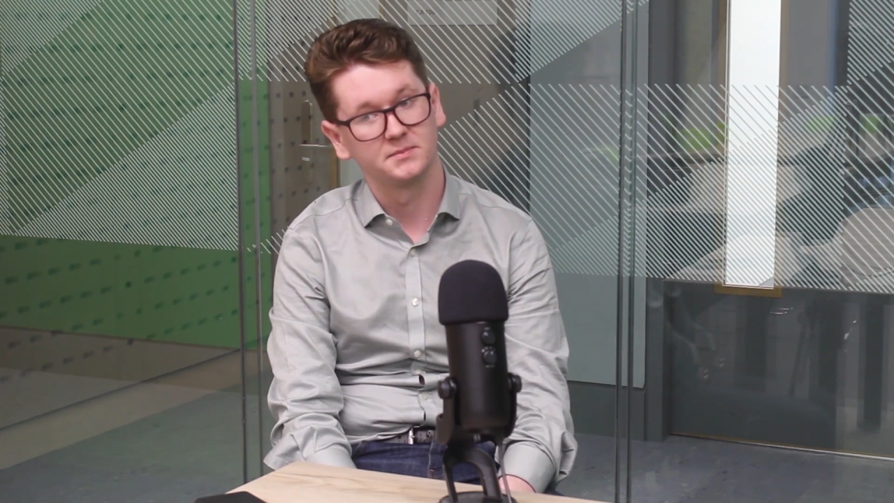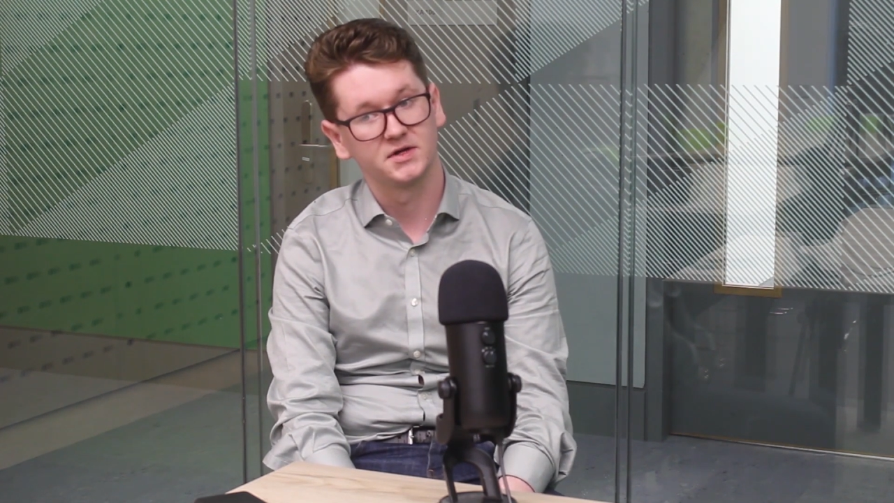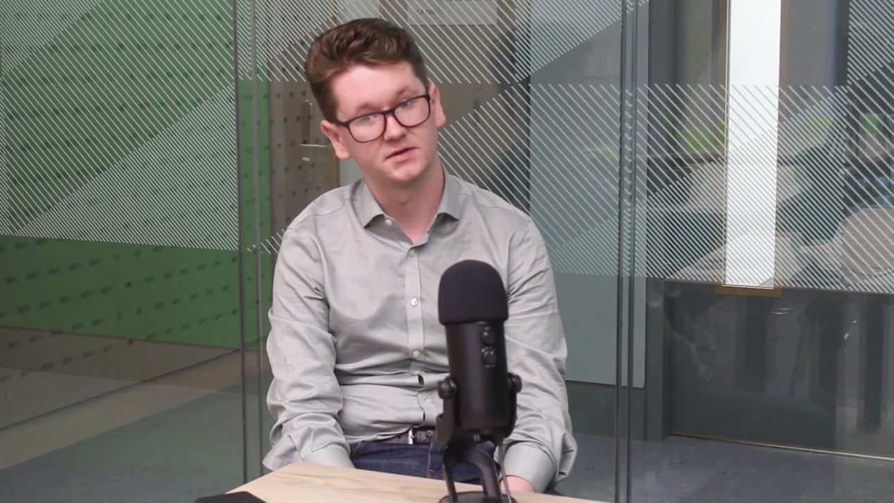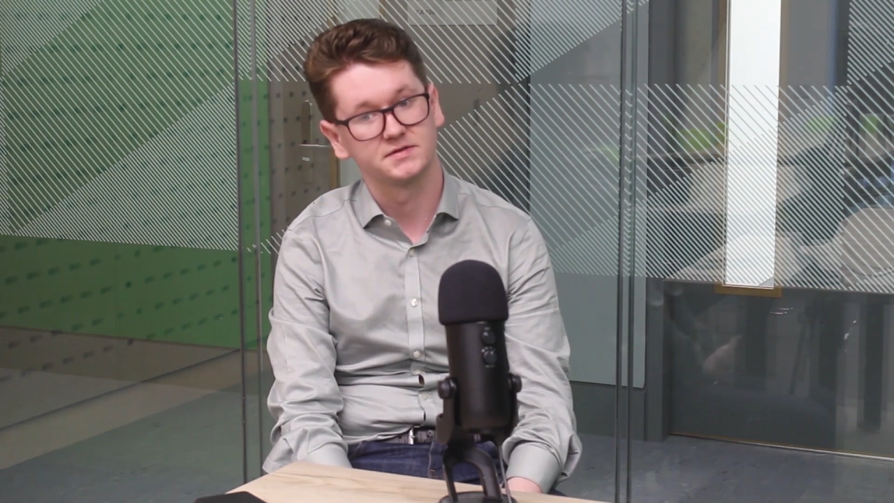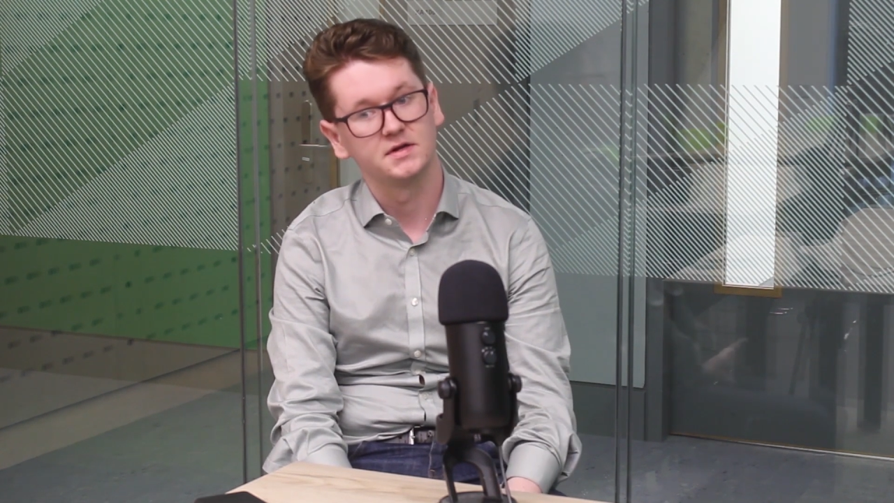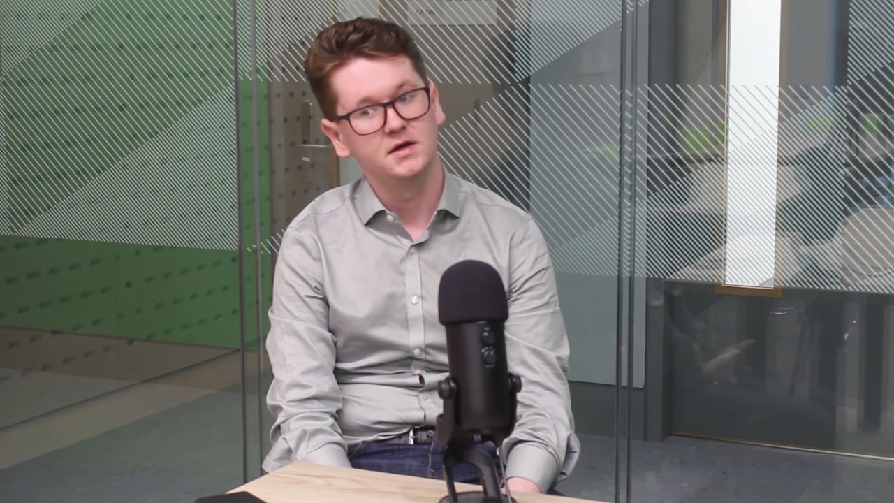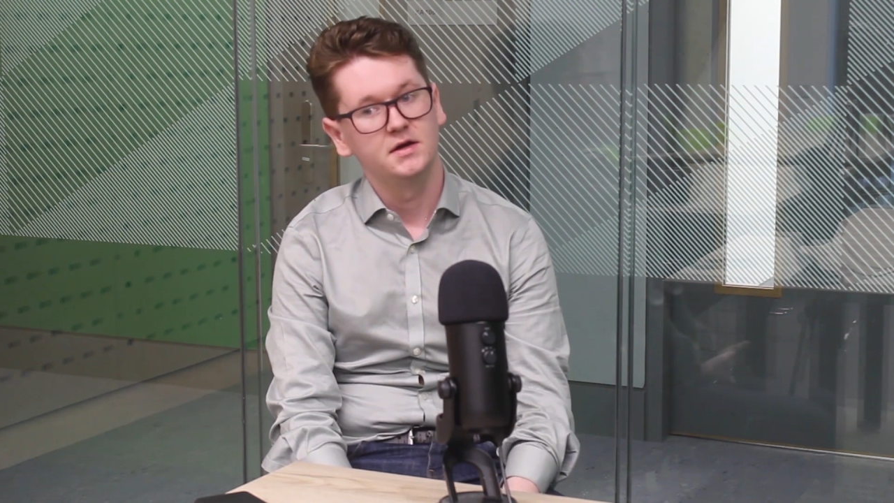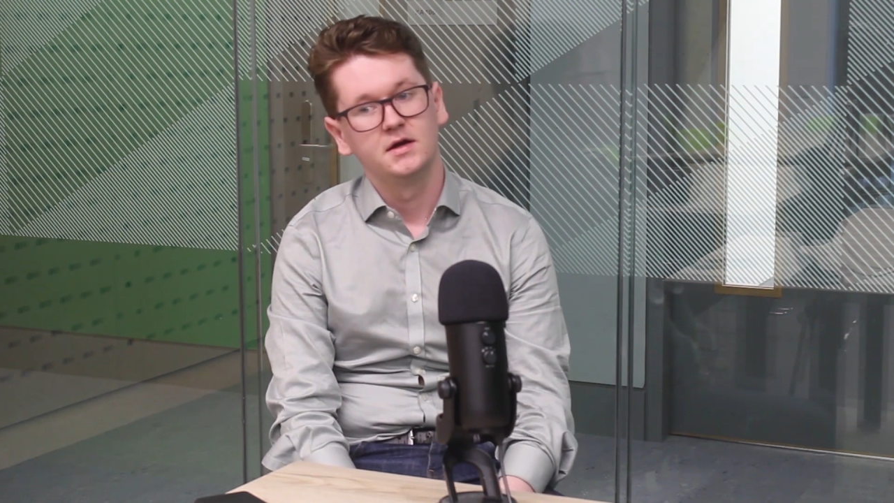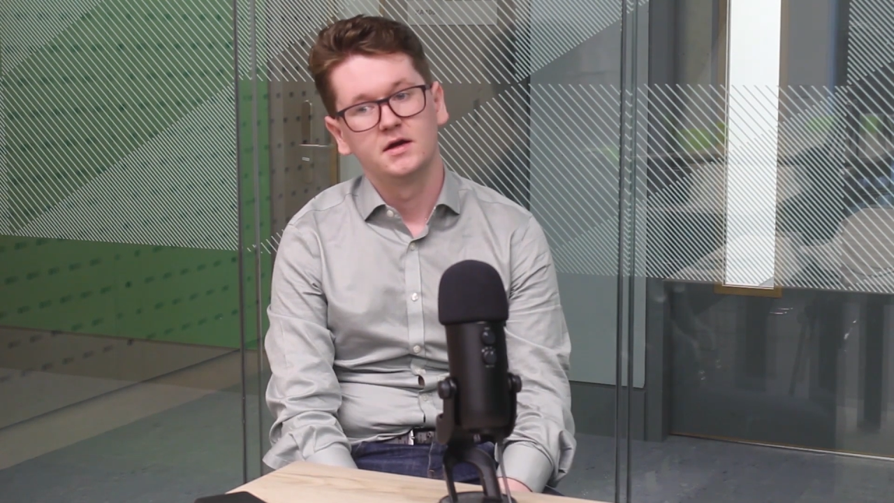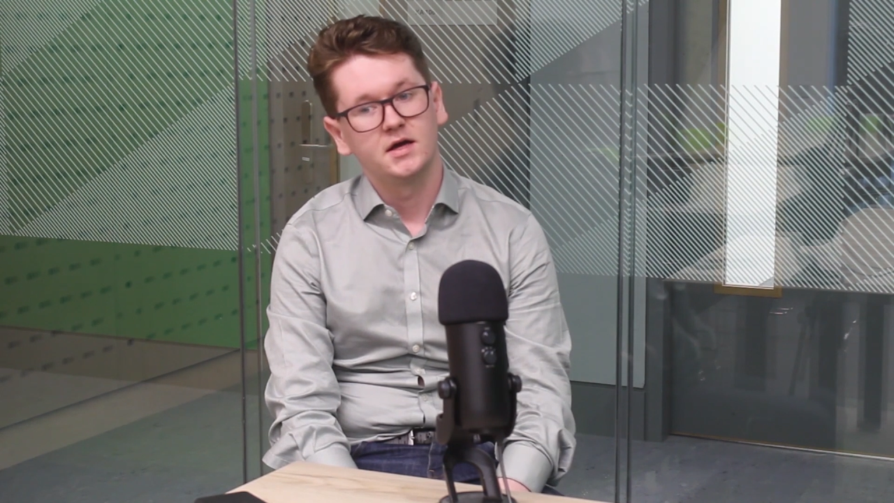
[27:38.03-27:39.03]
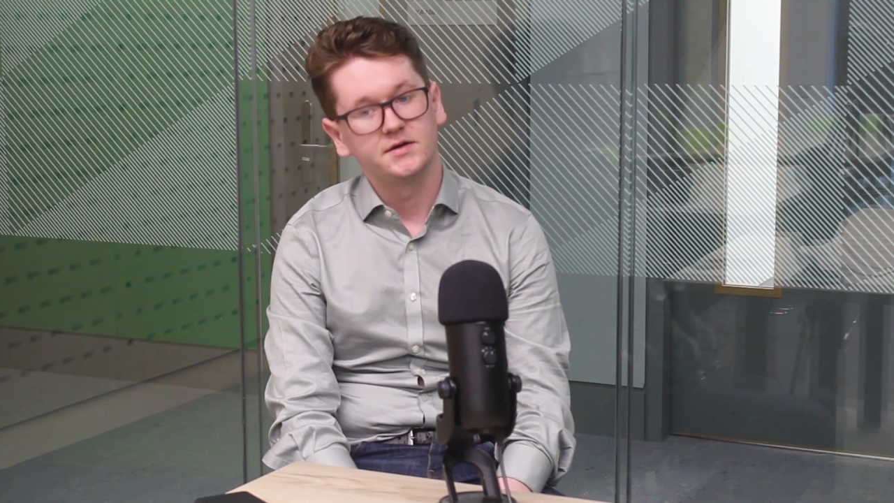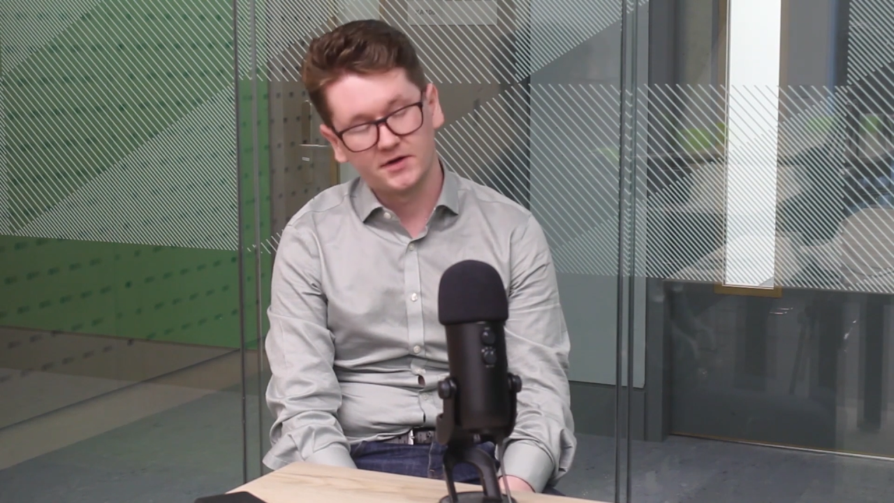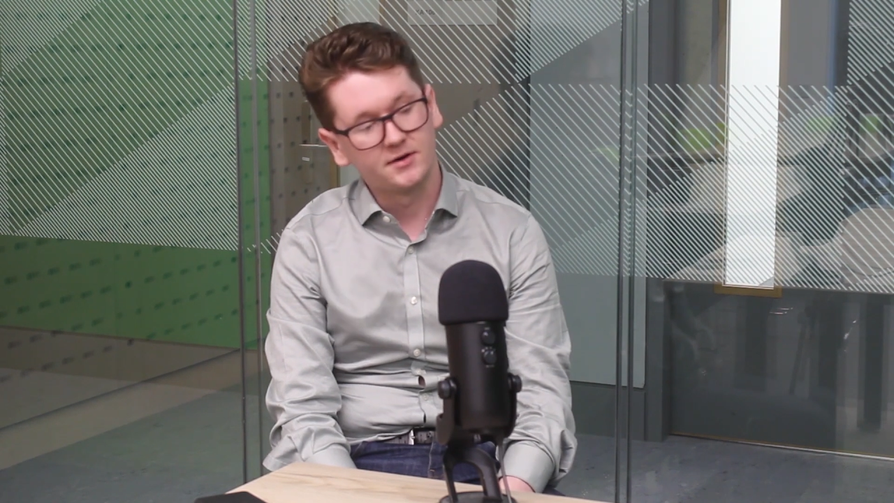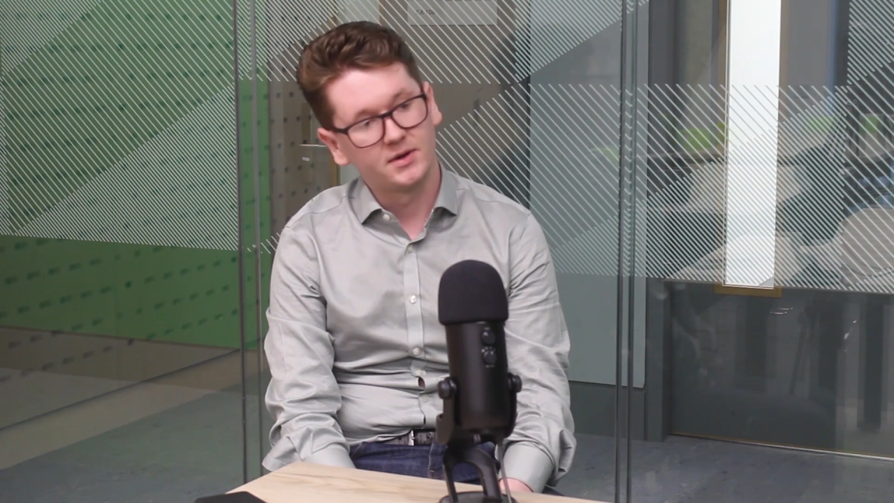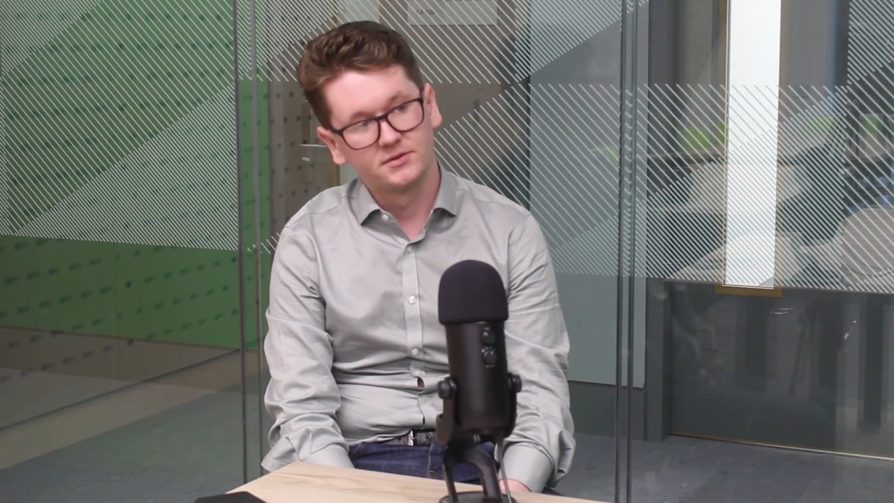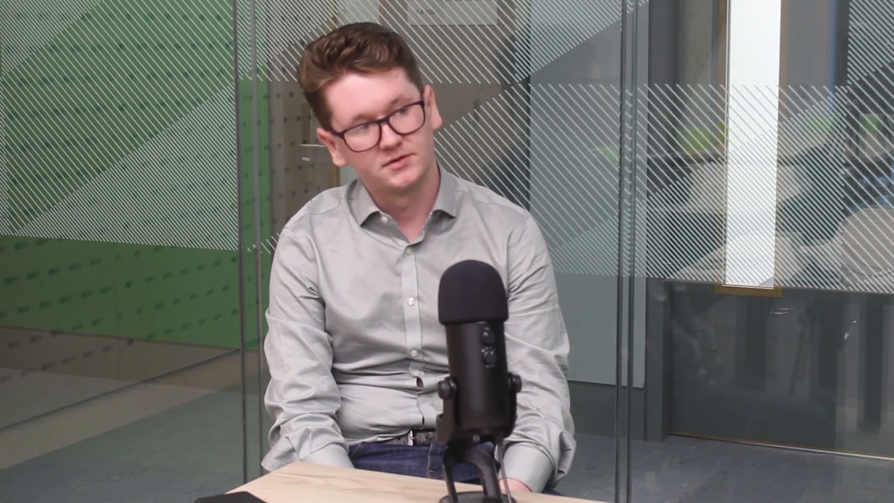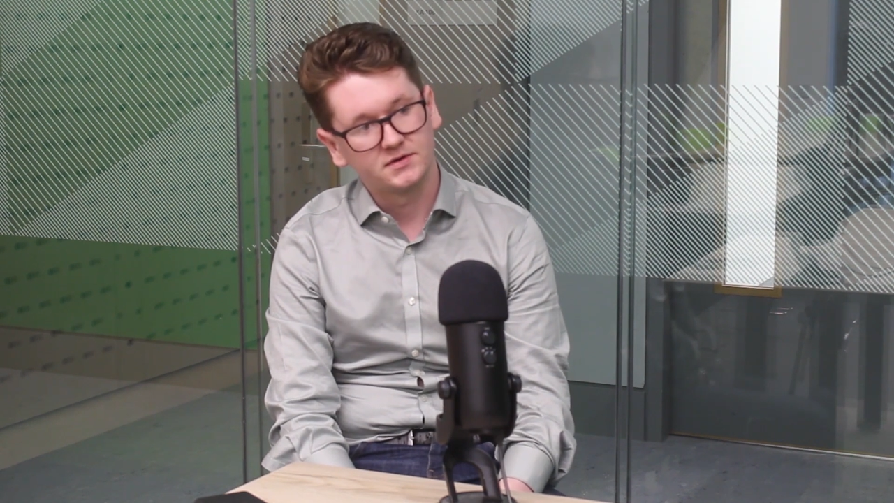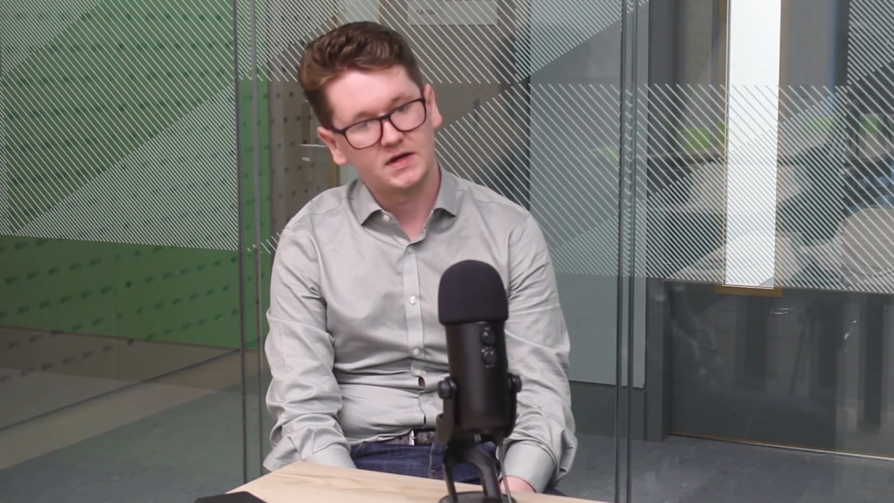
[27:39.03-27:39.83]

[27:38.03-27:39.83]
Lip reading: because if I go out